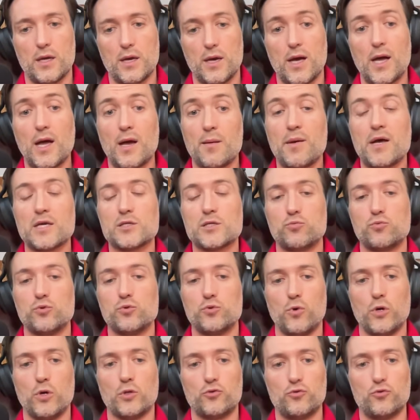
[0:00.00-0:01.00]
Hamas
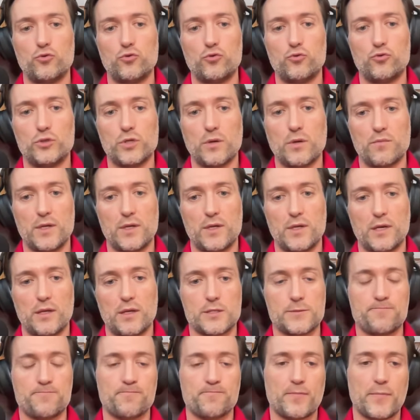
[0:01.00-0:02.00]
would want to do something like
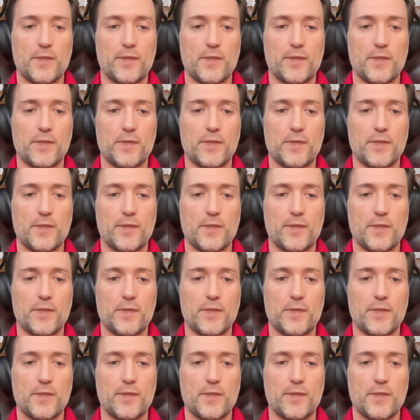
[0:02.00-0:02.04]
this.